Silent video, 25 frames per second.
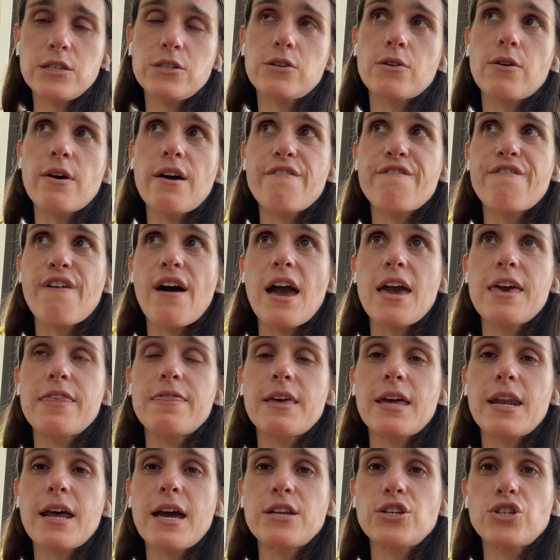So I
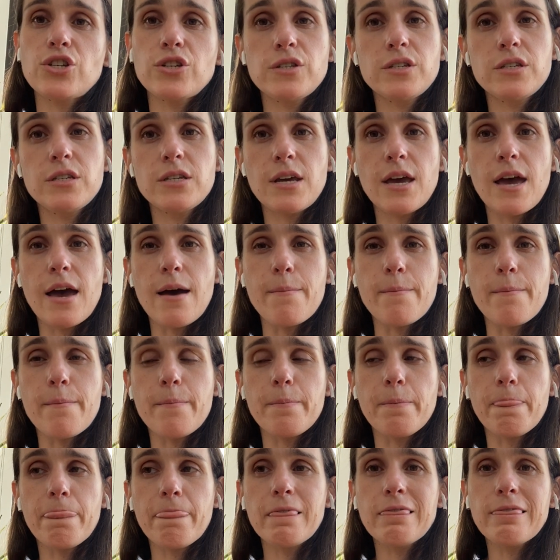find that I just
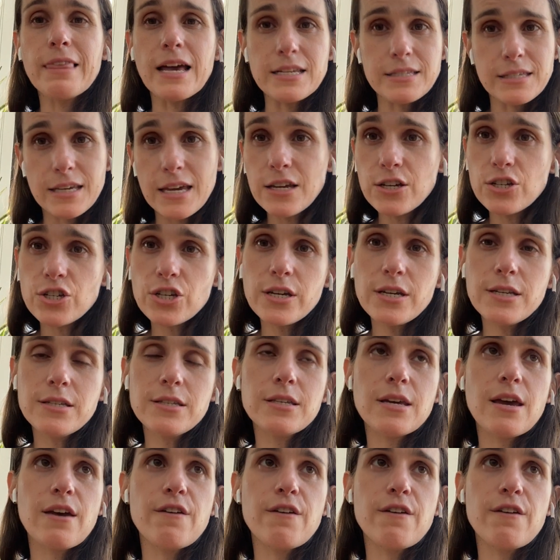am less anxious.